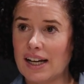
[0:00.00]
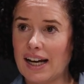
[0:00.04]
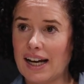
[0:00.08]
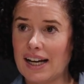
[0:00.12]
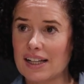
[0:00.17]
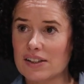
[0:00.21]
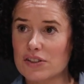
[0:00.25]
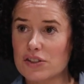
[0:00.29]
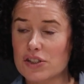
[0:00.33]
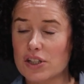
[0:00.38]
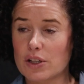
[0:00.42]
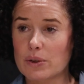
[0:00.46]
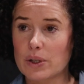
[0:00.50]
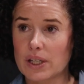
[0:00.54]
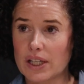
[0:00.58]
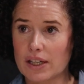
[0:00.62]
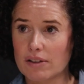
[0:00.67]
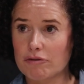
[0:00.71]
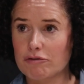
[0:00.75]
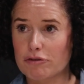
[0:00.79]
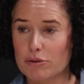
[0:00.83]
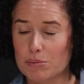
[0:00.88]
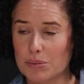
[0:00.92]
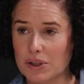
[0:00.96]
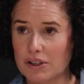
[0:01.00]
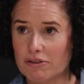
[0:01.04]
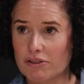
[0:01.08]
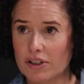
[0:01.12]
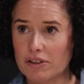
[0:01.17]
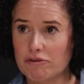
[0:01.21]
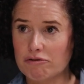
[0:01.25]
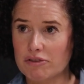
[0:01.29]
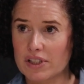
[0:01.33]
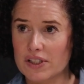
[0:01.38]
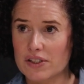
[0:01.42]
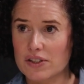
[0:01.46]
And so again, from our
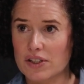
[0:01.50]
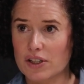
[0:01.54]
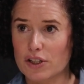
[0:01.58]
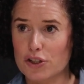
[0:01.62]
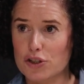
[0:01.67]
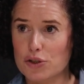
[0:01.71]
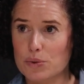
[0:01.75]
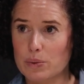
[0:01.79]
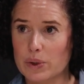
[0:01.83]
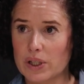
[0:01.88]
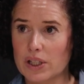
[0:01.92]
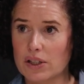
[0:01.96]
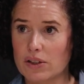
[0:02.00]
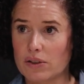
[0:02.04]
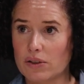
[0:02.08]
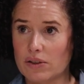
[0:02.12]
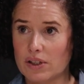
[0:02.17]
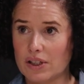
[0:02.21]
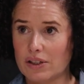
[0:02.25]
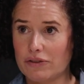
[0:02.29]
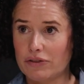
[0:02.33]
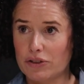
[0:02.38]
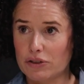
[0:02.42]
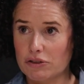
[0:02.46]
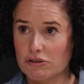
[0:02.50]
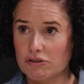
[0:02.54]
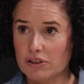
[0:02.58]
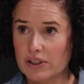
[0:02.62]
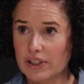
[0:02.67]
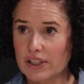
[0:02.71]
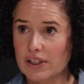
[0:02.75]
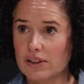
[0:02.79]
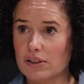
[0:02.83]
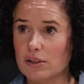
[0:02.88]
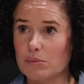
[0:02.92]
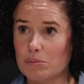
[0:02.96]
own research, we know that if you
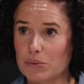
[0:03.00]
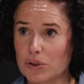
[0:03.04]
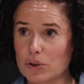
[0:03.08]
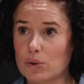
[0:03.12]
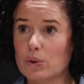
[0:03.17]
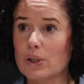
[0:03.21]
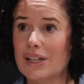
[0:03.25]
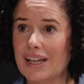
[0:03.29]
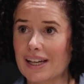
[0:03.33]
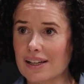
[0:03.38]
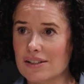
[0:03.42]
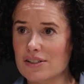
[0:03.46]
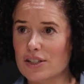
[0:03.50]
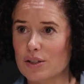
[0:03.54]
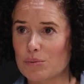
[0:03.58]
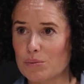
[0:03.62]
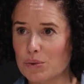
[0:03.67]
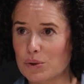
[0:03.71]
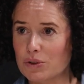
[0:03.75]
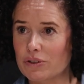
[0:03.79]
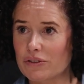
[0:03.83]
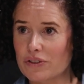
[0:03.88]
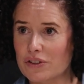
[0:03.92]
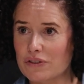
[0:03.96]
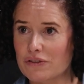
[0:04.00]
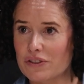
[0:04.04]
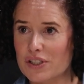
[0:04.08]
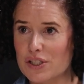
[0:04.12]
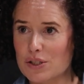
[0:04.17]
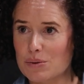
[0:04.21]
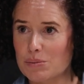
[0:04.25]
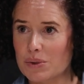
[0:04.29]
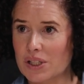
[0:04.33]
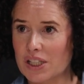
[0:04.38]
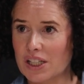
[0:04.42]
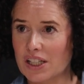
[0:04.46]
grind them, you're getting more of the
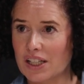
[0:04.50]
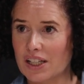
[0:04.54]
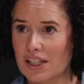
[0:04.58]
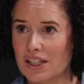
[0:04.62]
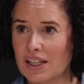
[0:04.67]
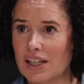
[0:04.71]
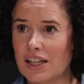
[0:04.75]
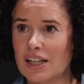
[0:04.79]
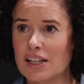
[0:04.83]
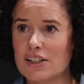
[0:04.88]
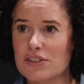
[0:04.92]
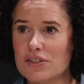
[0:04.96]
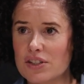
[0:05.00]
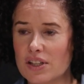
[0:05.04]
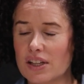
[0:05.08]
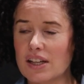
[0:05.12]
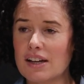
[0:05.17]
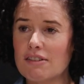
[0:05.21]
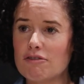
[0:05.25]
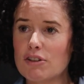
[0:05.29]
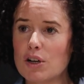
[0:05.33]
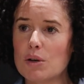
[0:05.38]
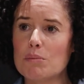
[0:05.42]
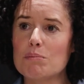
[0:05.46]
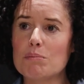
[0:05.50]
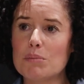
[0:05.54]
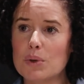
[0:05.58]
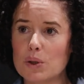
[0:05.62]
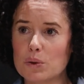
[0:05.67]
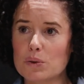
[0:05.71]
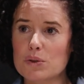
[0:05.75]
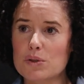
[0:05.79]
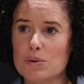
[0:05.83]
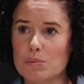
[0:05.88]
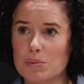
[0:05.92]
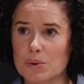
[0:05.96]
vitamin E. So there are
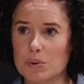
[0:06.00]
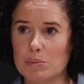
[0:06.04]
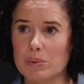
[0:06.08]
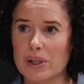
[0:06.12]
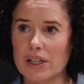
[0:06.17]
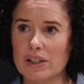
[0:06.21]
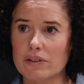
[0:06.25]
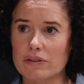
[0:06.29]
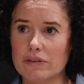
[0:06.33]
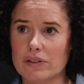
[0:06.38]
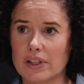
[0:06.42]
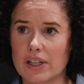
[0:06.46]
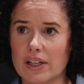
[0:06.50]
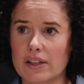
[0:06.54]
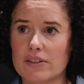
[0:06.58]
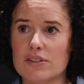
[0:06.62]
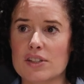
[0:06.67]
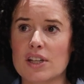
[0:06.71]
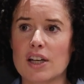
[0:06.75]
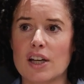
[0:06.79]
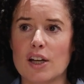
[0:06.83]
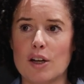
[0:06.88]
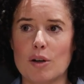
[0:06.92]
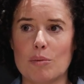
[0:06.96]
multiple benefits.